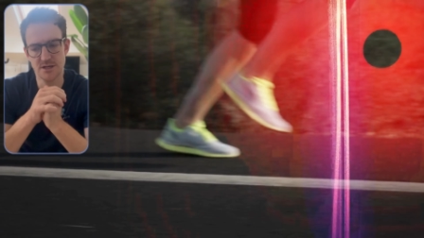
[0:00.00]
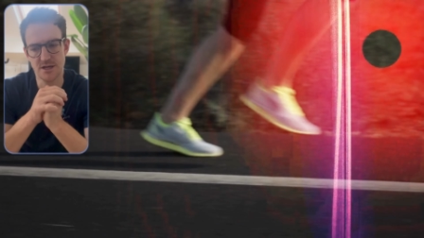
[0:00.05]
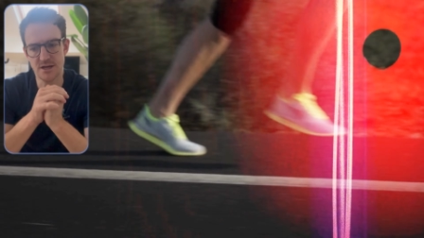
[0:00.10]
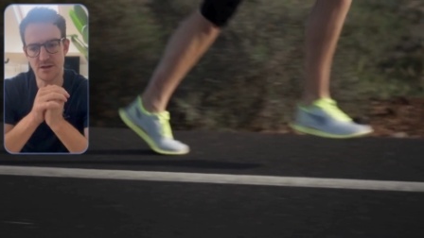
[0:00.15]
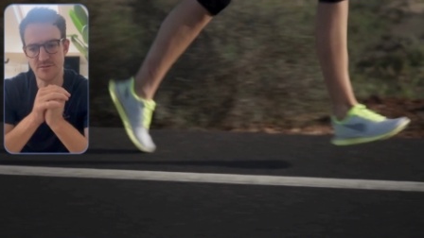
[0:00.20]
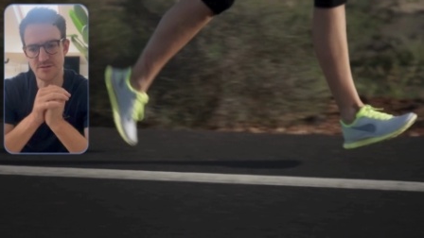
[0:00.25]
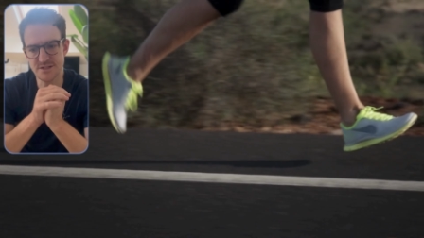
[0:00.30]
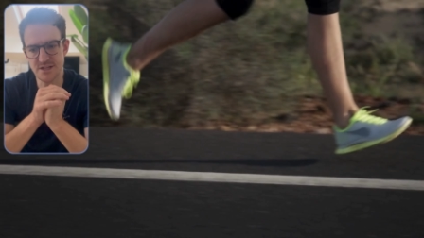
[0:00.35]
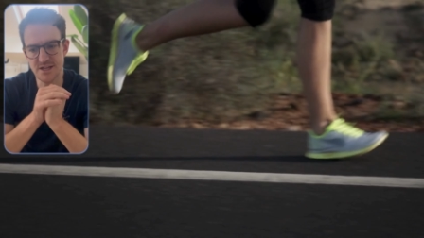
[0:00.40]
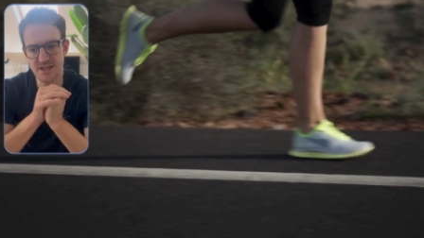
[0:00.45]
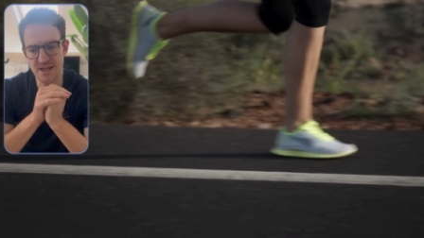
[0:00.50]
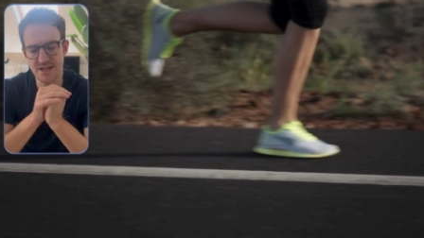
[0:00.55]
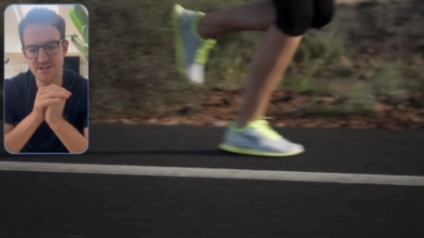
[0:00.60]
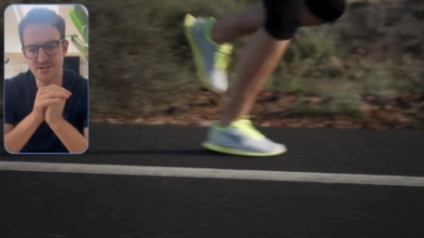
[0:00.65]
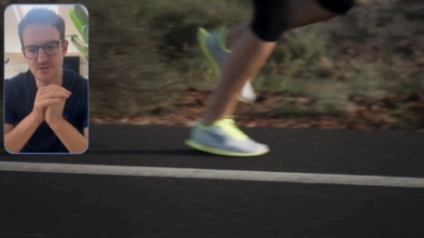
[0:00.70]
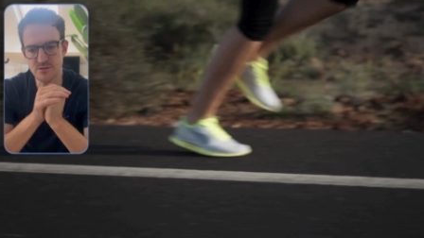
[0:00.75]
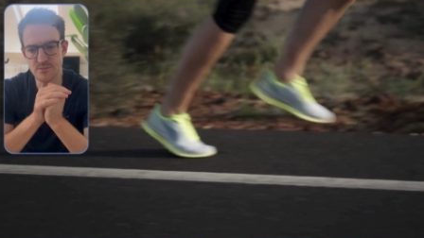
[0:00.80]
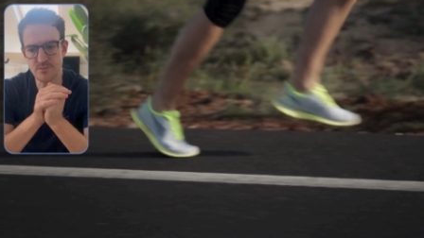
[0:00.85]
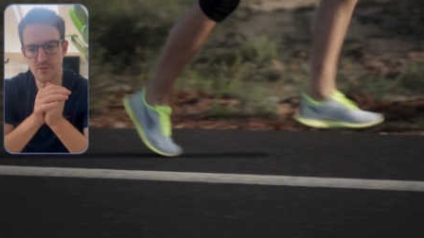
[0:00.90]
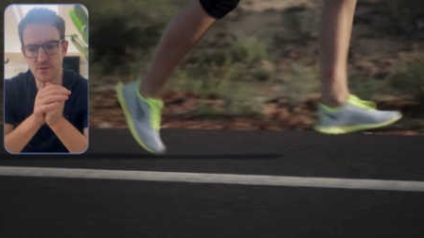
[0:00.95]
And obviously it gets
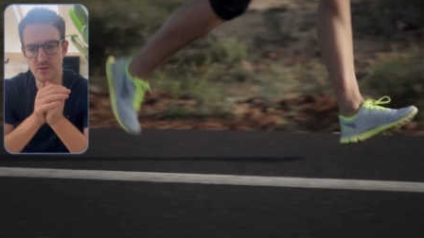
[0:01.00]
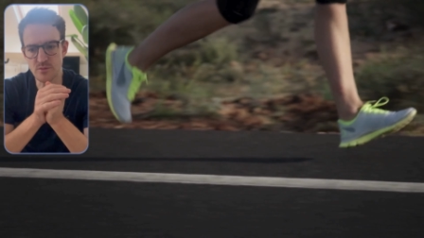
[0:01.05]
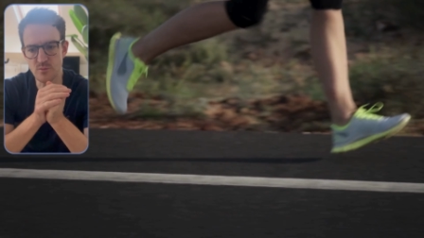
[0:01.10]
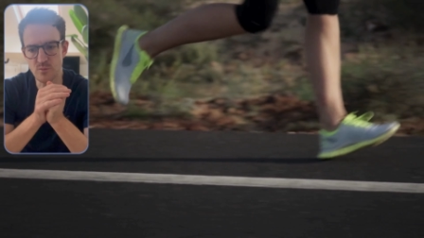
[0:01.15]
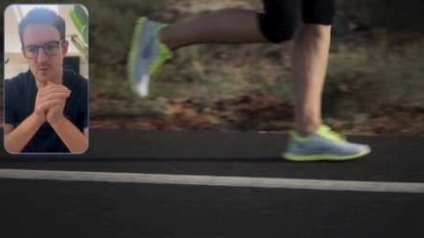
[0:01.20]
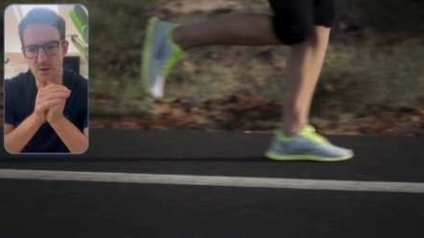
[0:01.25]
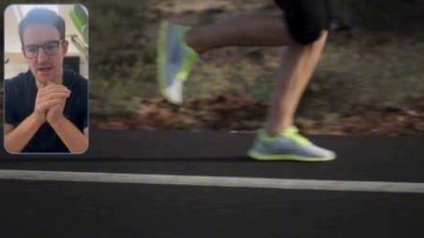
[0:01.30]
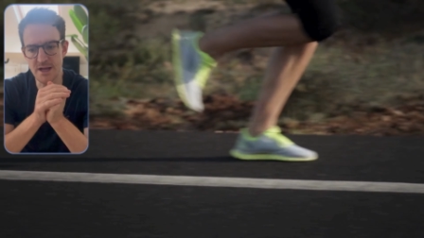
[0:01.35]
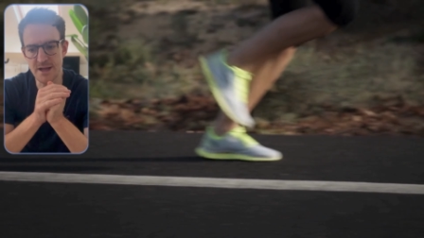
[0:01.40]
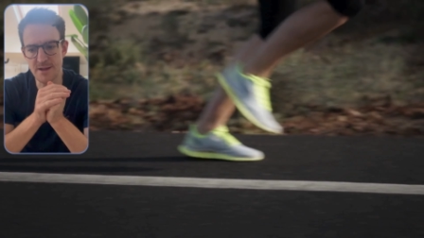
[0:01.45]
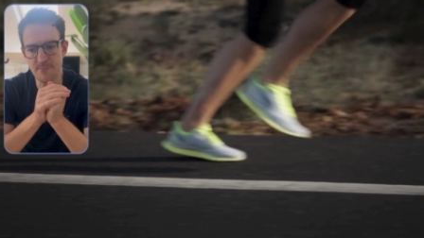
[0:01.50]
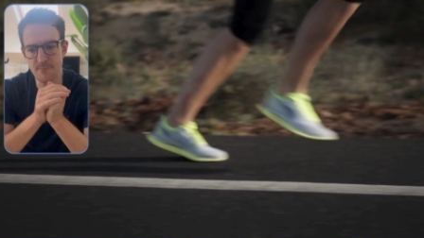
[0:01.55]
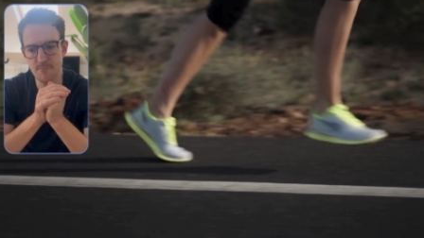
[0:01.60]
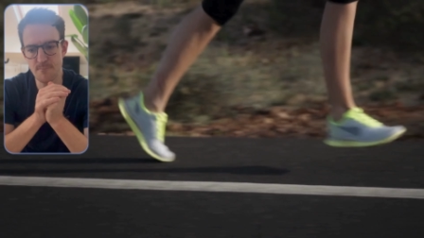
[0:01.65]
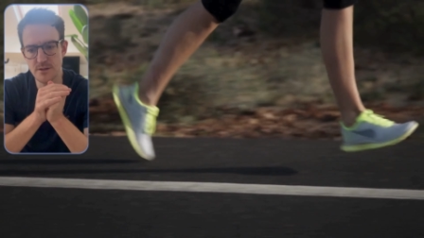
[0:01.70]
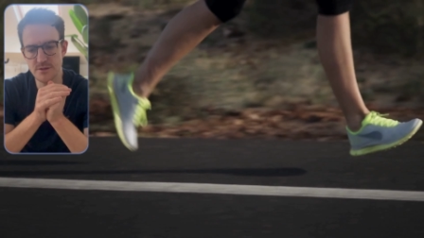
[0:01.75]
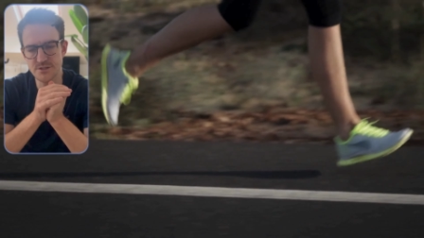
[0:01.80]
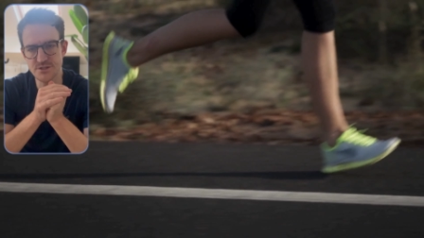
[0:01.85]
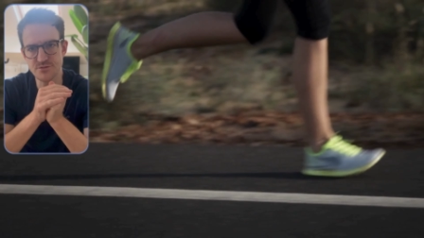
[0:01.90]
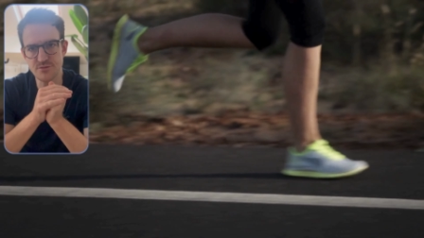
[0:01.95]
to a point where
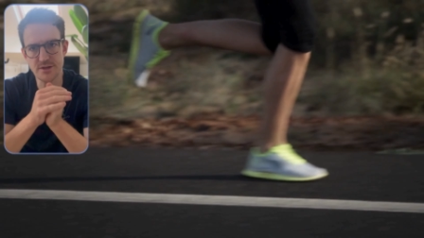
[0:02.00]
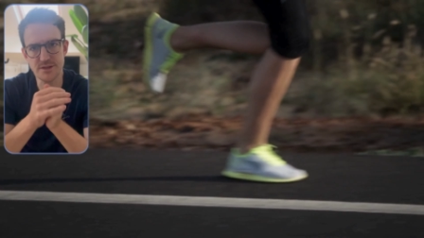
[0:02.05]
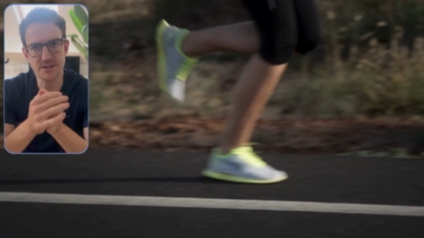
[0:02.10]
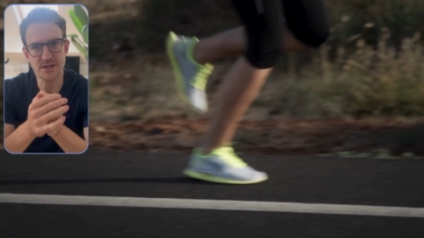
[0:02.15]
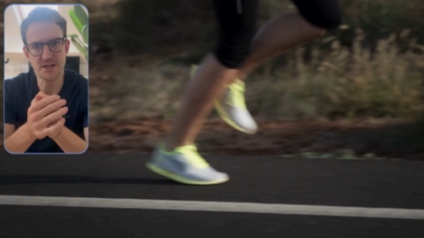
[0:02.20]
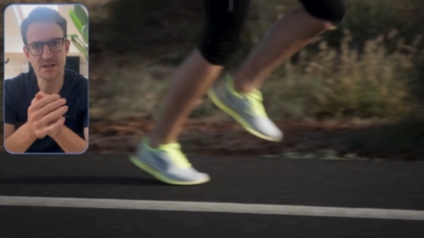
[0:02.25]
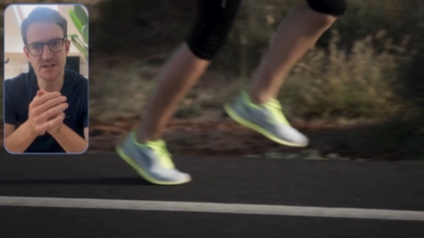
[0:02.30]
strength and